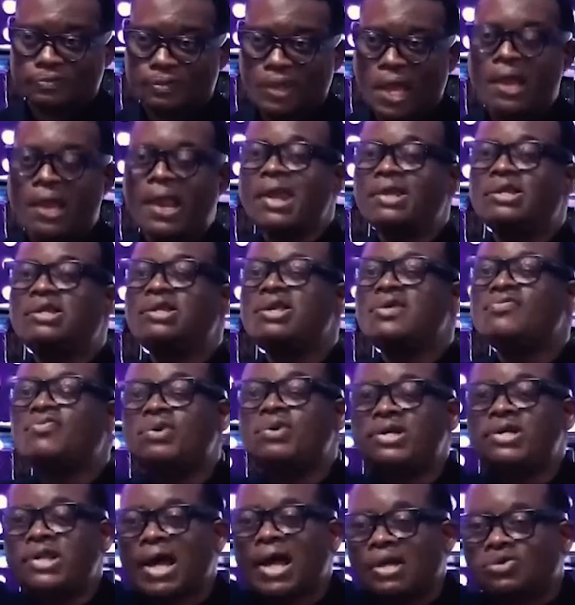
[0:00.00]
And I didn't even
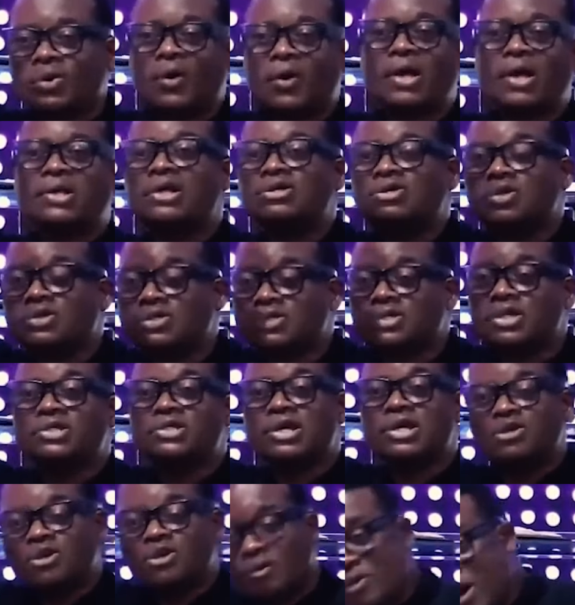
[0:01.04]
lead her to Christ. I just said,
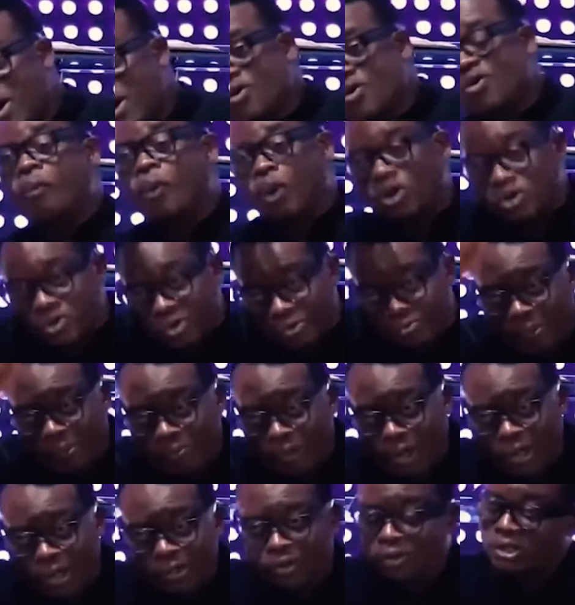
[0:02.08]
take your miracle, but remember,
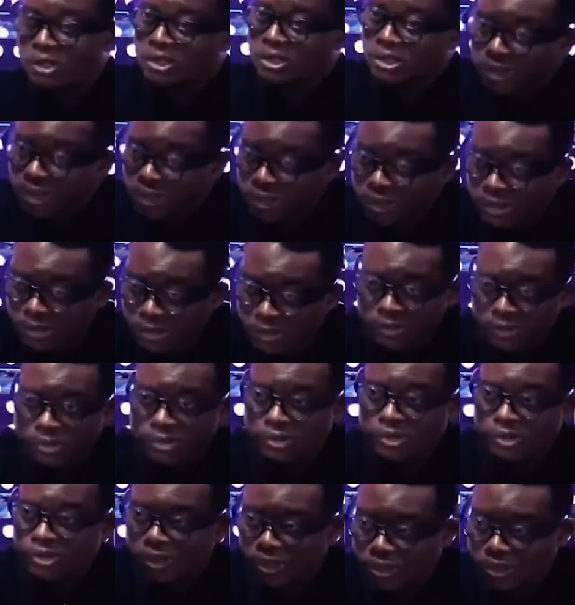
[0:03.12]
Jesus.
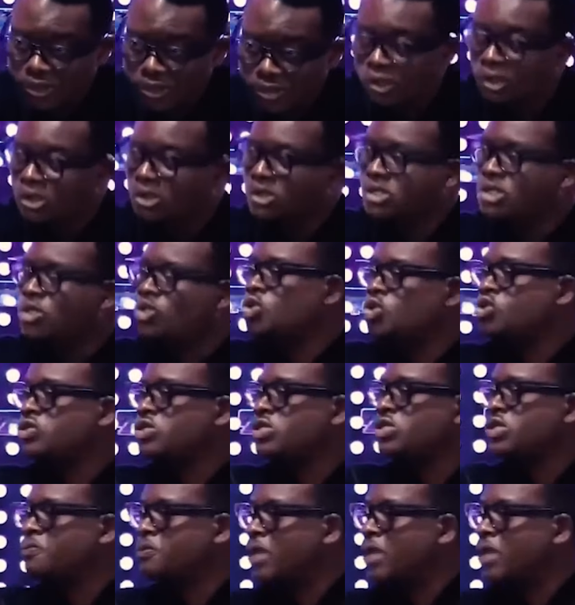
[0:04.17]
She couldn't sleep.